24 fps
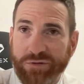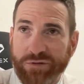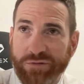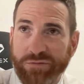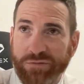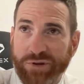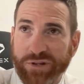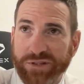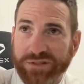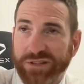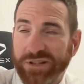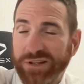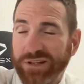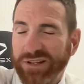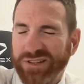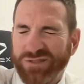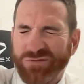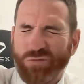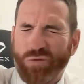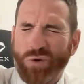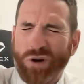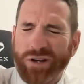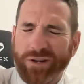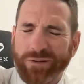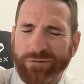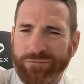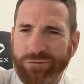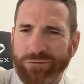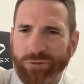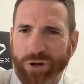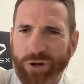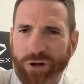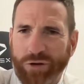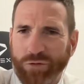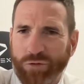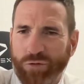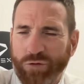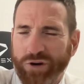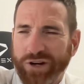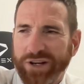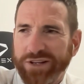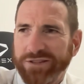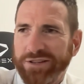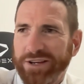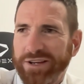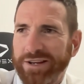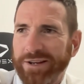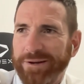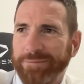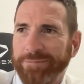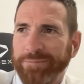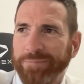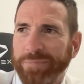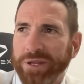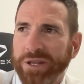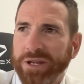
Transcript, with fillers: West Indies. Wonderful old Queenslander.